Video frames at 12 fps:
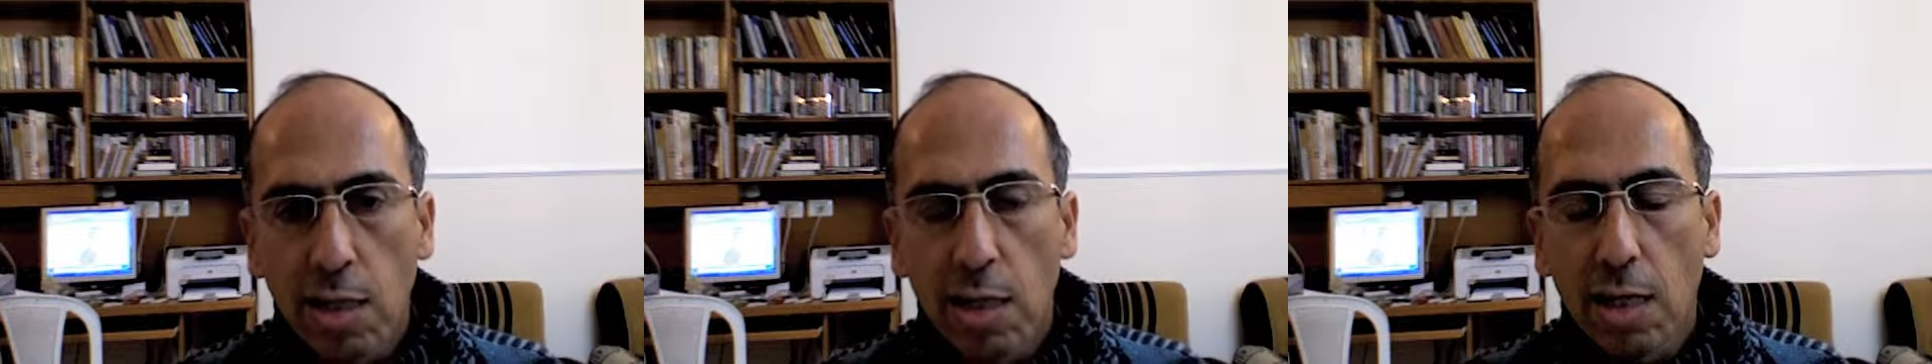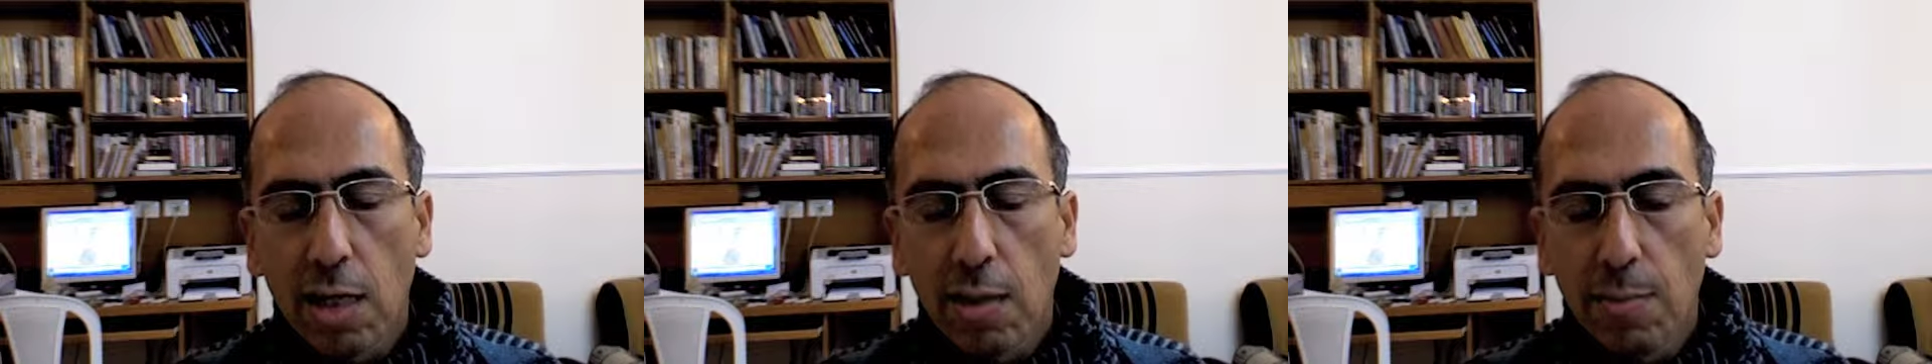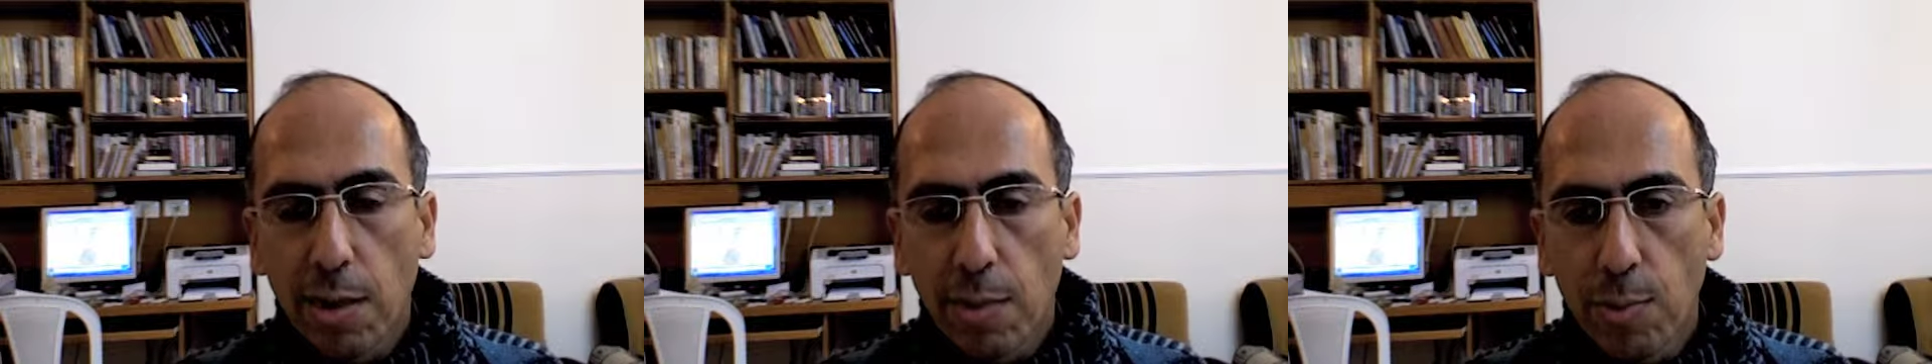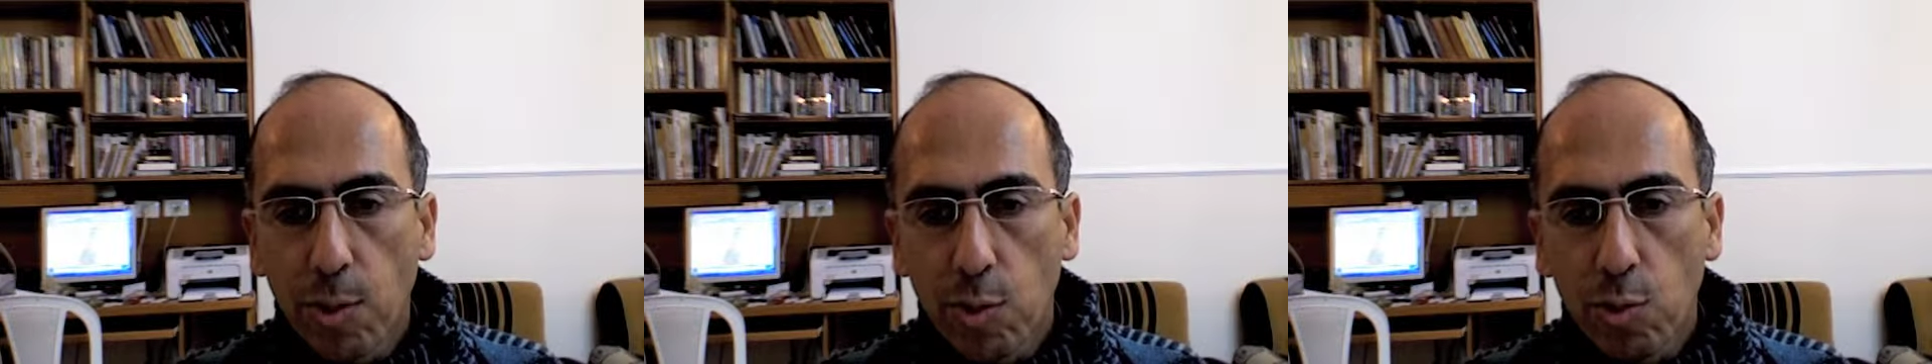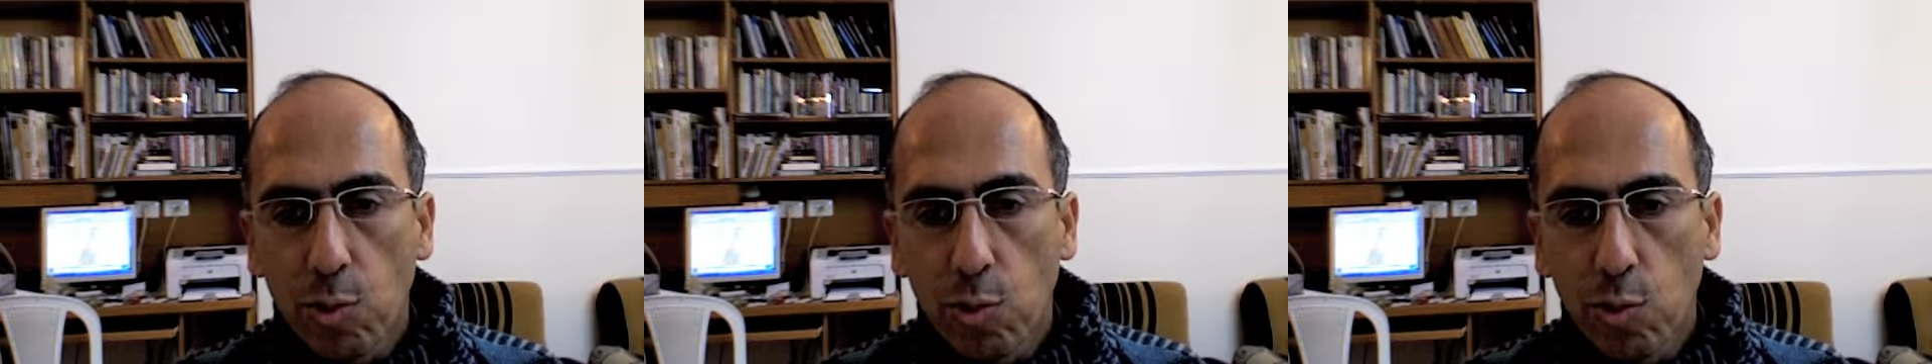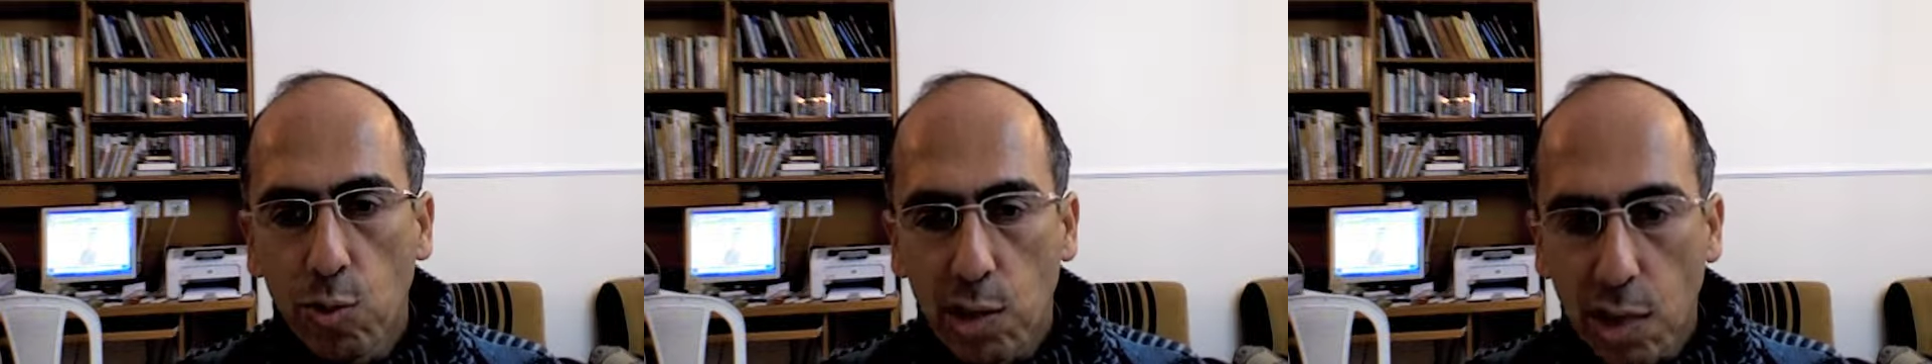I am able
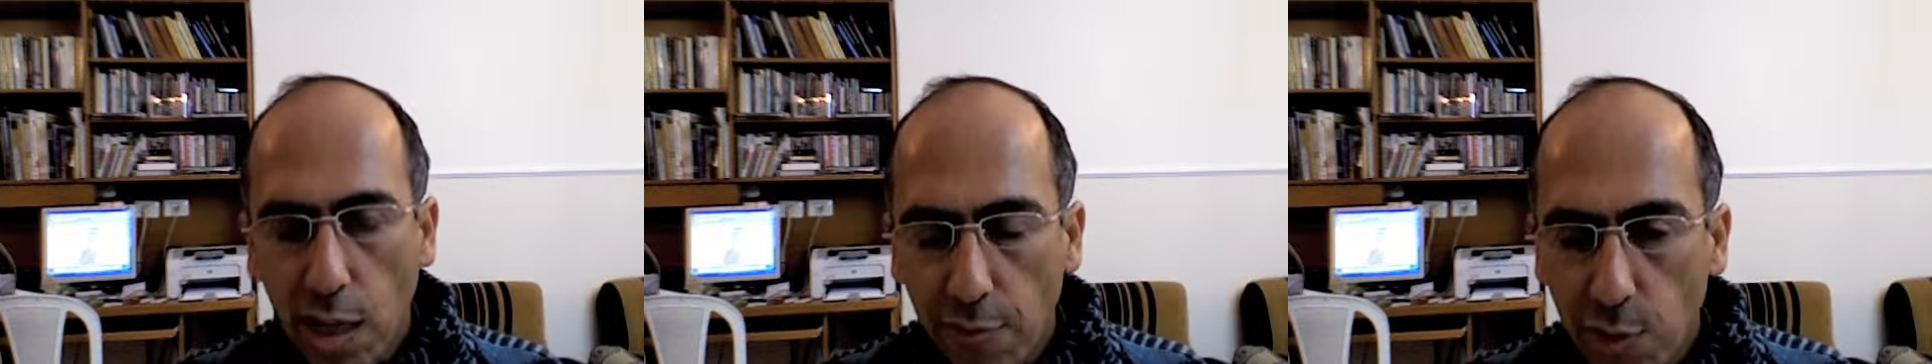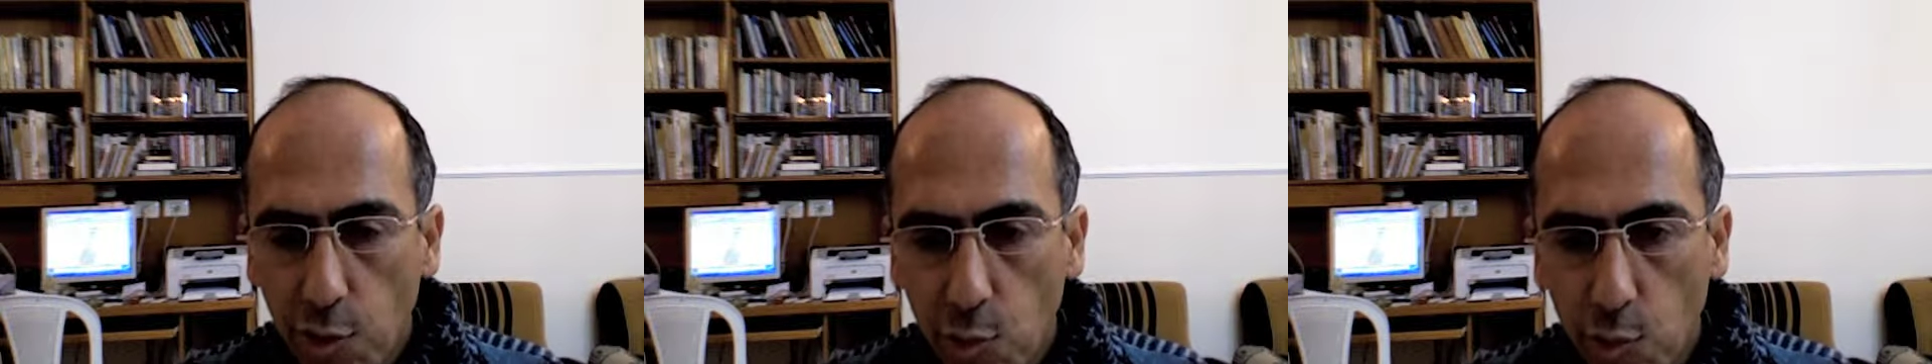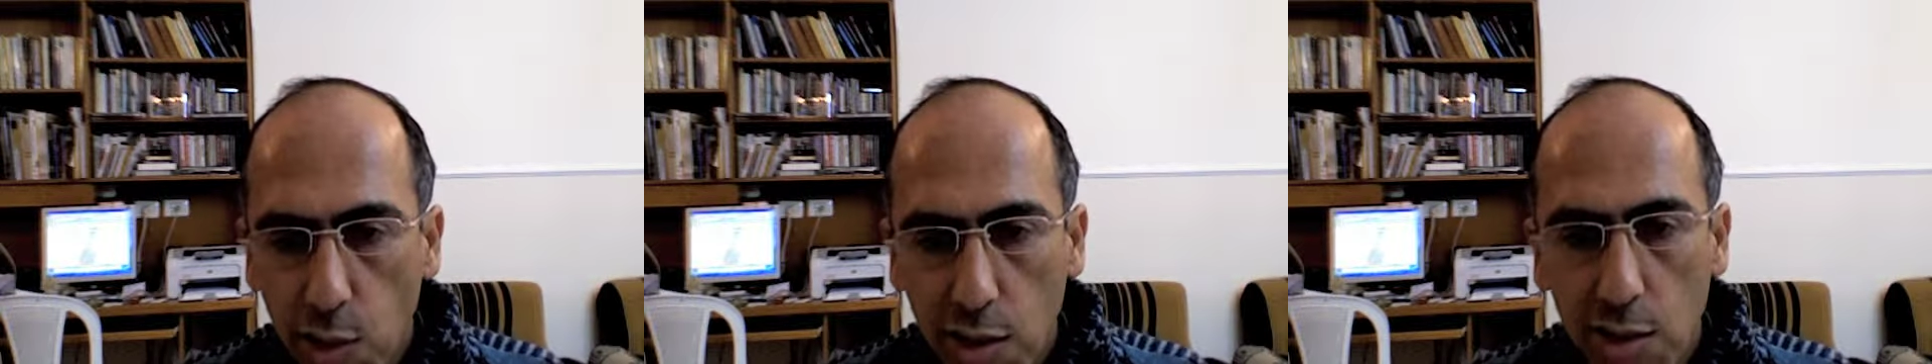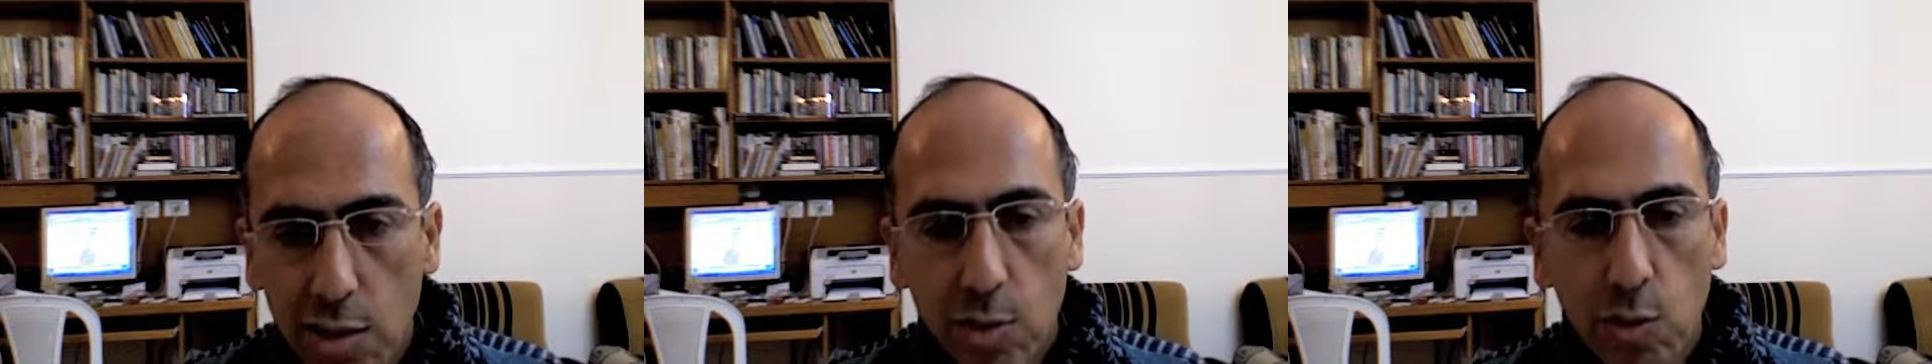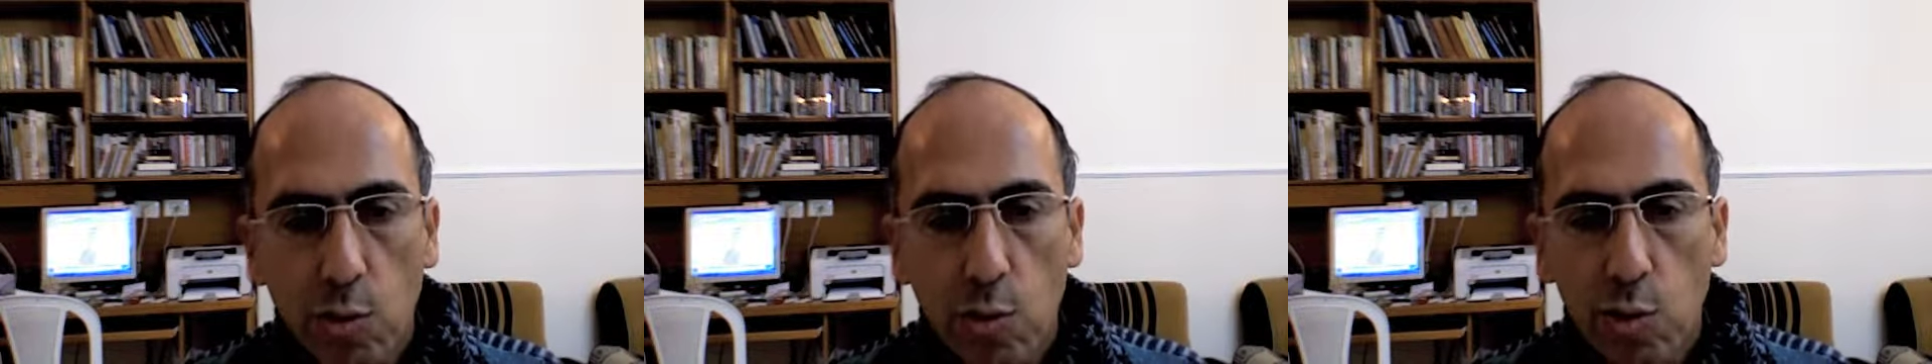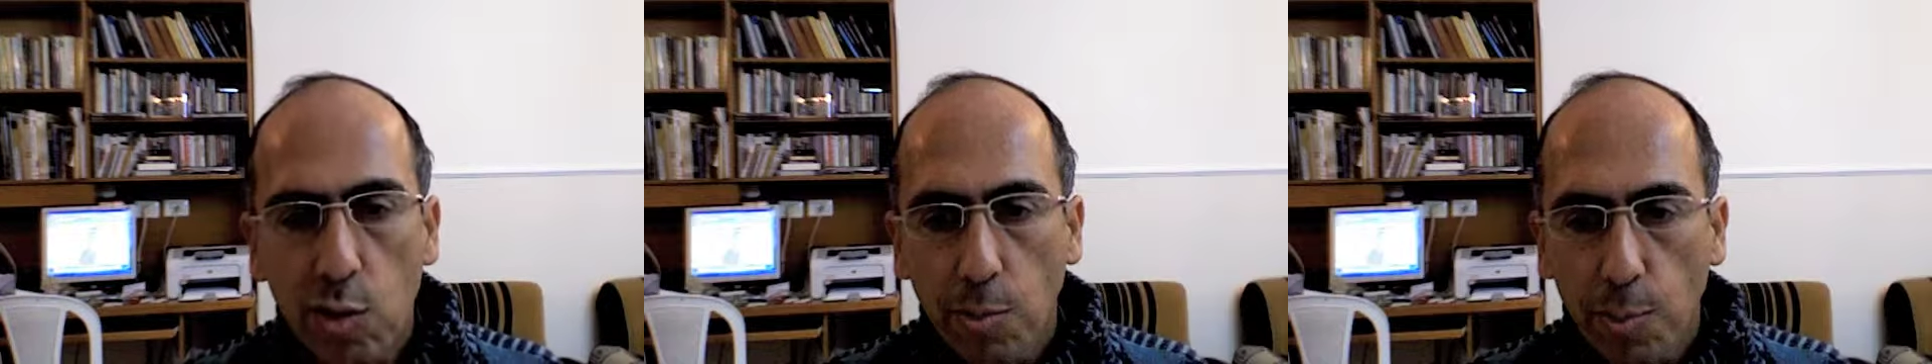to say a few words to
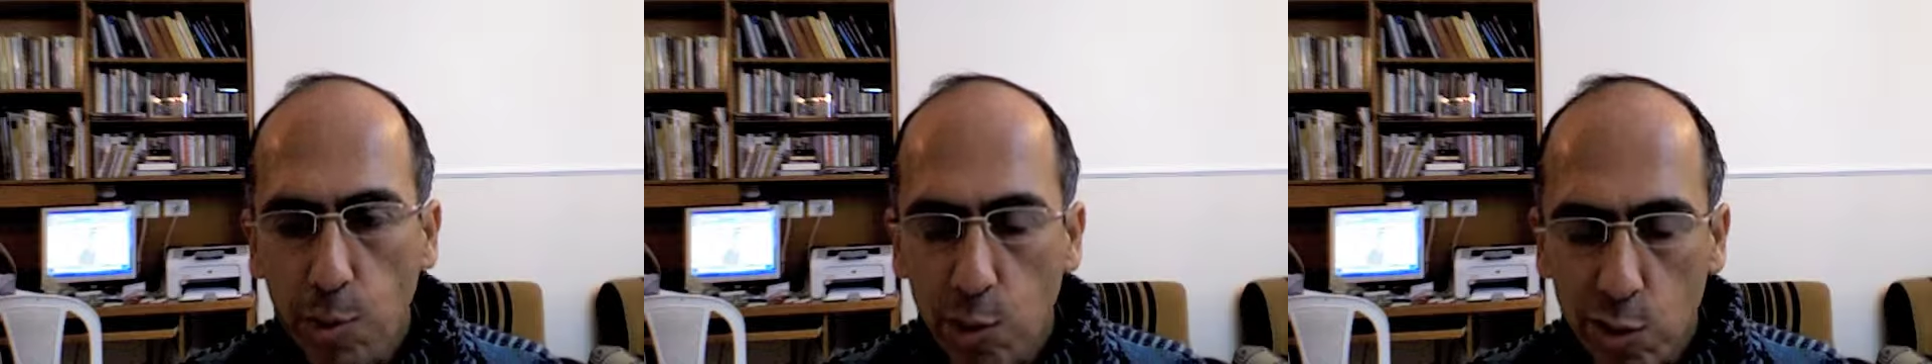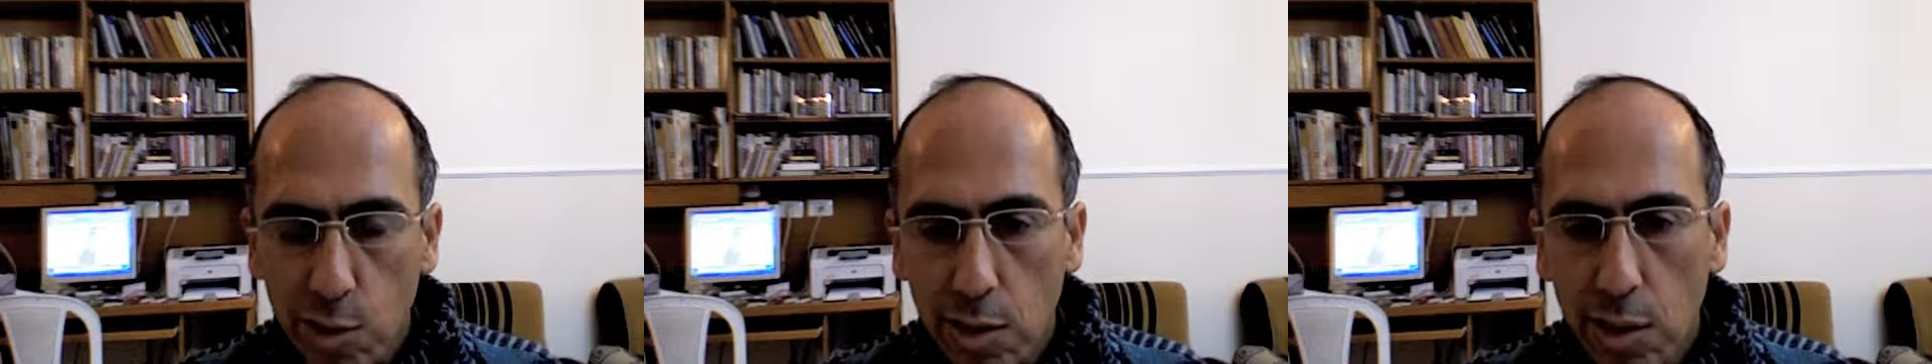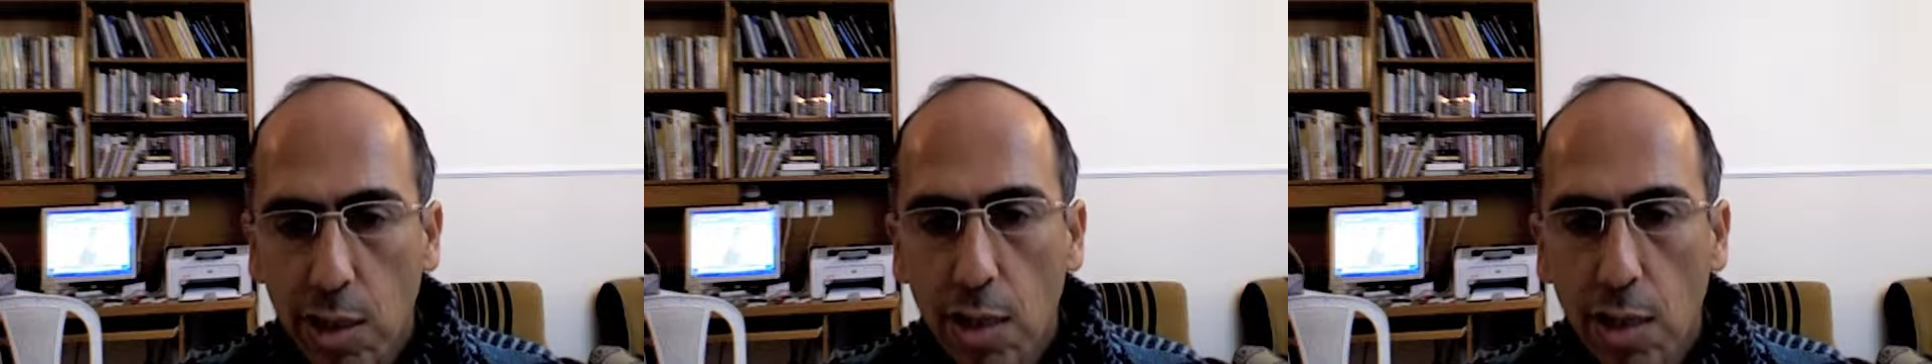support